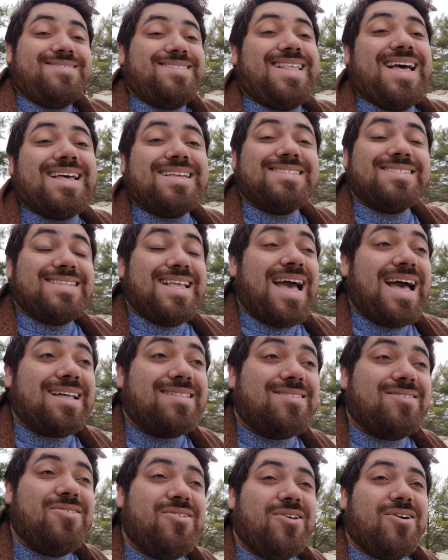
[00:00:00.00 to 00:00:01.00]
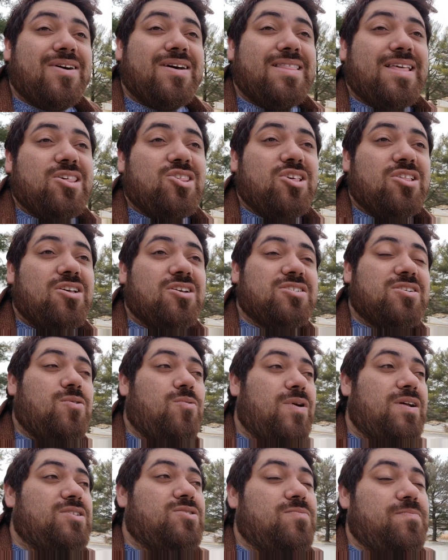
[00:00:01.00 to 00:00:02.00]
that's that you know and that she doesn't
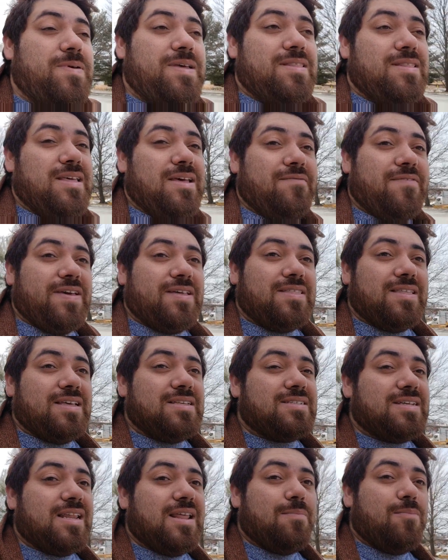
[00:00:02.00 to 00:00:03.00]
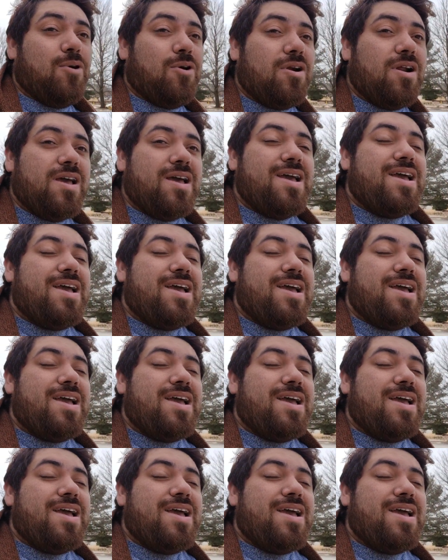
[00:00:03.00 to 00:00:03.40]
want to be living this anymore